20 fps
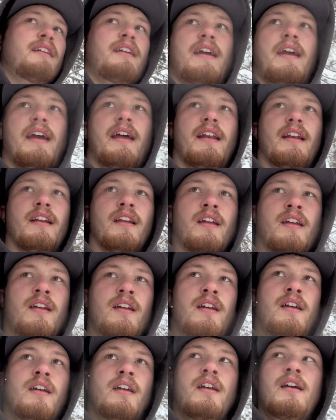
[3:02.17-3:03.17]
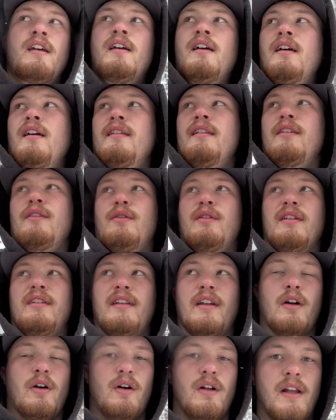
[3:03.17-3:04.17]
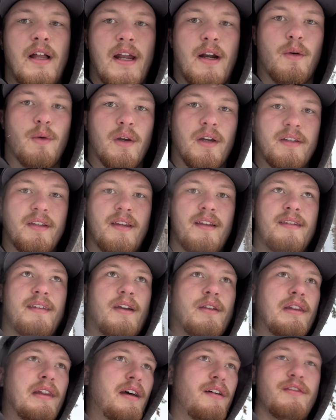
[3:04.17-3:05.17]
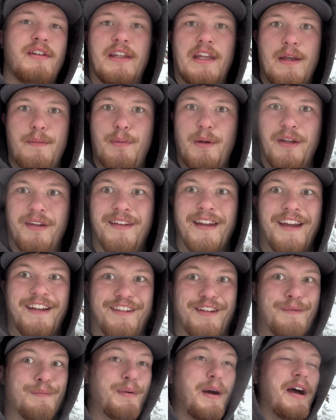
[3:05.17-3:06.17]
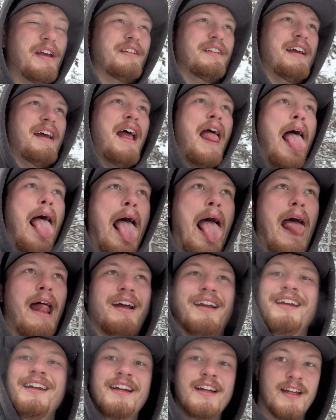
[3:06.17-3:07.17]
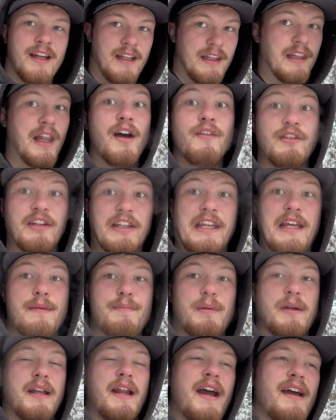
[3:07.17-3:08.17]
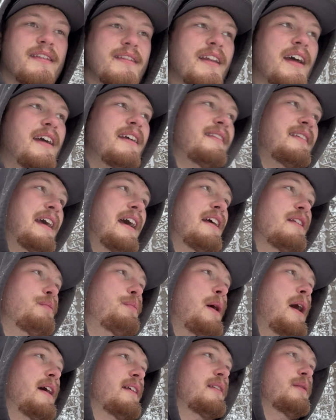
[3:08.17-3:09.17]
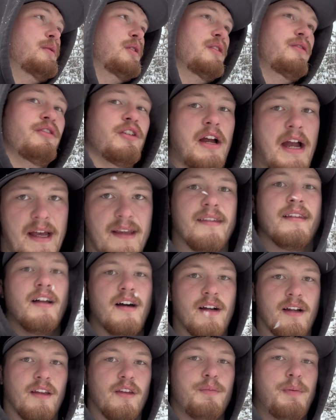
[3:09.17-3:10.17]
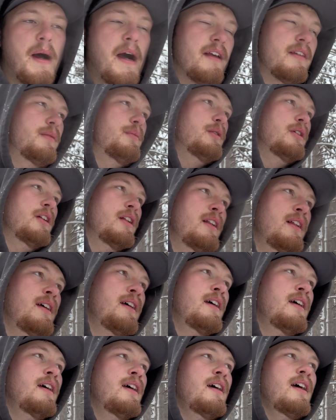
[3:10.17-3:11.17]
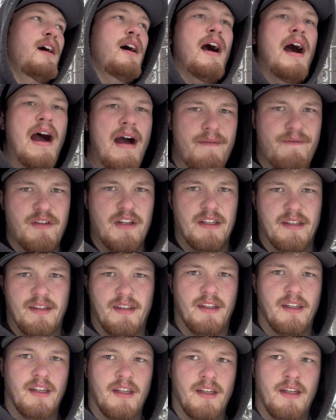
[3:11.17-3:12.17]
And since we just did a whole lot of work to this, I'd love to keep it as nice as possible. Love to keep it as nice as possible for as long as possible, obviously.